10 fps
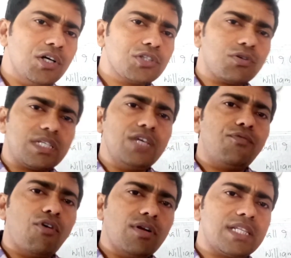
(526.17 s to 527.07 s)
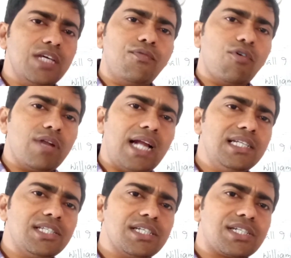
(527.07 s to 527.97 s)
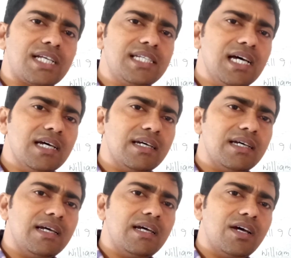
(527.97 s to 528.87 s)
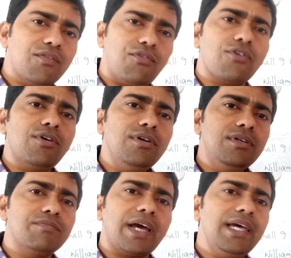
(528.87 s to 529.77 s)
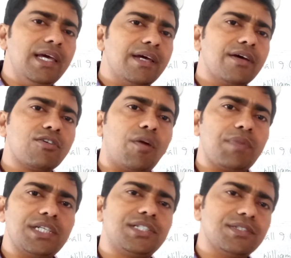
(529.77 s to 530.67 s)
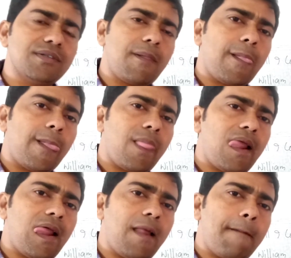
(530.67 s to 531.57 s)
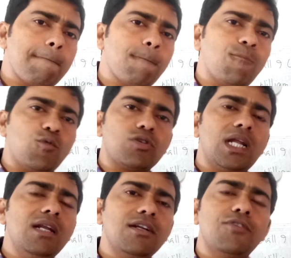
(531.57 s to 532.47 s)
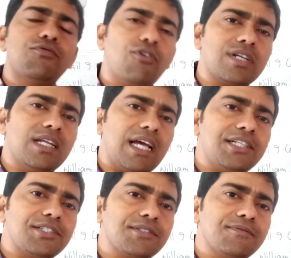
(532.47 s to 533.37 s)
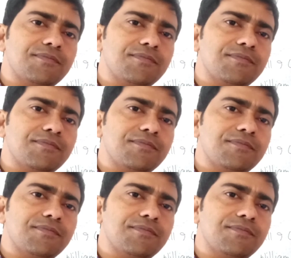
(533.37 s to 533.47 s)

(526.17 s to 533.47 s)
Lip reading: So three four lines stanza followed by a couplet. Total 14 lines.